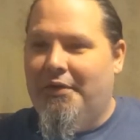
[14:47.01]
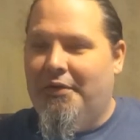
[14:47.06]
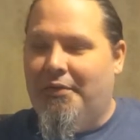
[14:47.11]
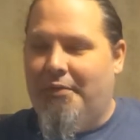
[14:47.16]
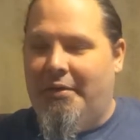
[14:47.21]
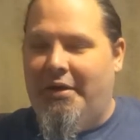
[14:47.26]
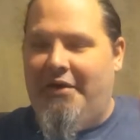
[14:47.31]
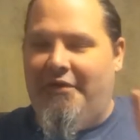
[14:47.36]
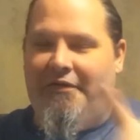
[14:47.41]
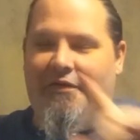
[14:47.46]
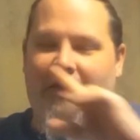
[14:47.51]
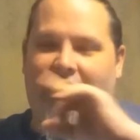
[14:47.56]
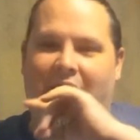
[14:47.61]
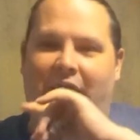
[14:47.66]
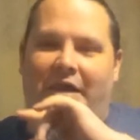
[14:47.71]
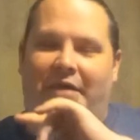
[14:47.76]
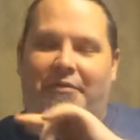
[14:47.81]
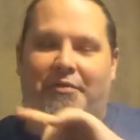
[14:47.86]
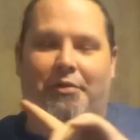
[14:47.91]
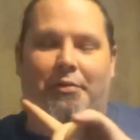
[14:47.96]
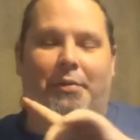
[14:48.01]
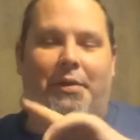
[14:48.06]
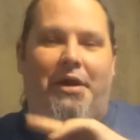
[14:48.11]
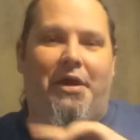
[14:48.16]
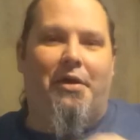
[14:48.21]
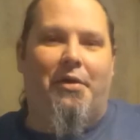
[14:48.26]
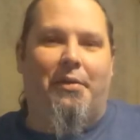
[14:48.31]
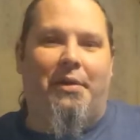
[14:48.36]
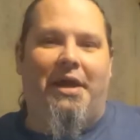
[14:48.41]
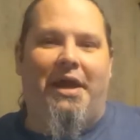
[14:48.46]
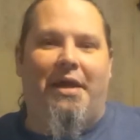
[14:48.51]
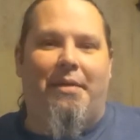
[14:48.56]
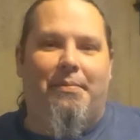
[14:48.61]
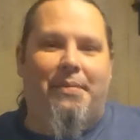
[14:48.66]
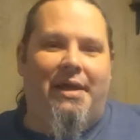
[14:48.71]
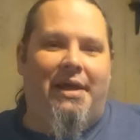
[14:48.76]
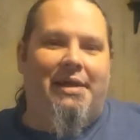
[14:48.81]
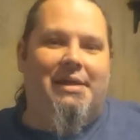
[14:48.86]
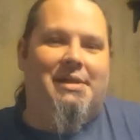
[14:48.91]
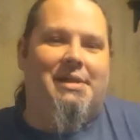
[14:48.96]
3.5.3.0
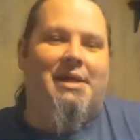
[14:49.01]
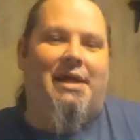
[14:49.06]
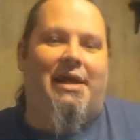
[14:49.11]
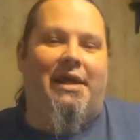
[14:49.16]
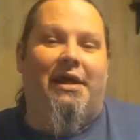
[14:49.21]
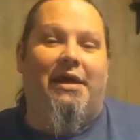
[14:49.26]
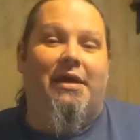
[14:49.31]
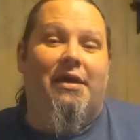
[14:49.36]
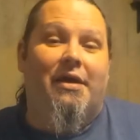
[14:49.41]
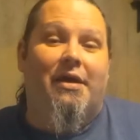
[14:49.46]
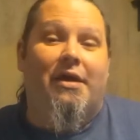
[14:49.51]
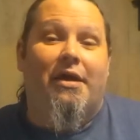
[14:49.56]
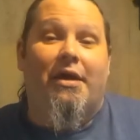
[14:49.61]
campaign setting.